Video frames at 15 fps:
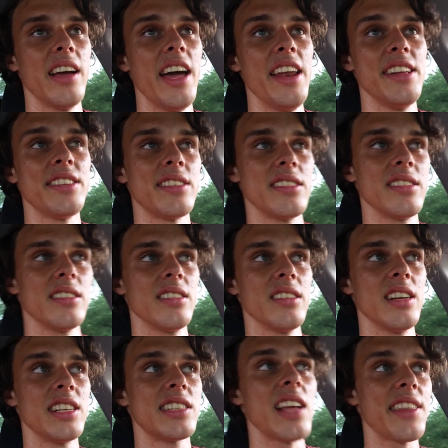And it's,
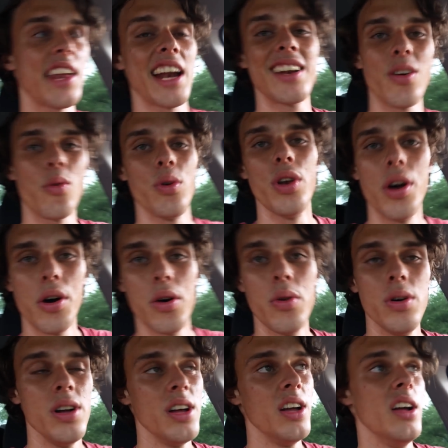it's not that I don't
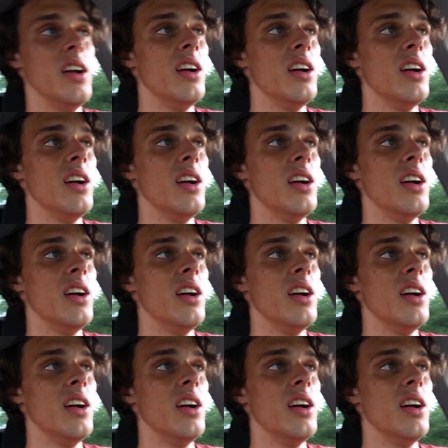know,